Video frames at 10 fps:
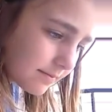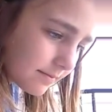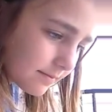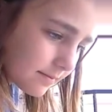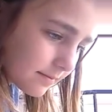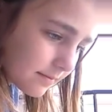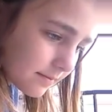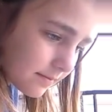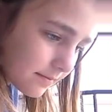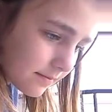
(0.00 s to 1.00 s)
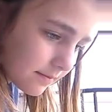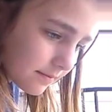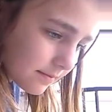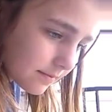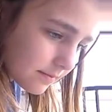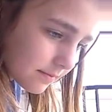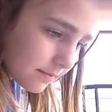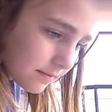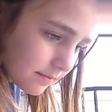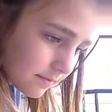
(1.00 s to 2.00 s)

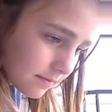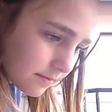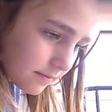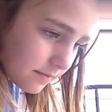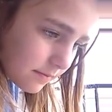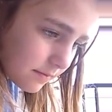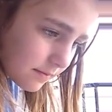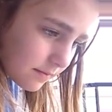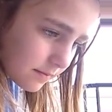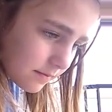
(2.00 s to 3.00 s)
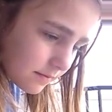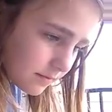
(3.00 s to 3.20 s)
Nobody speaks.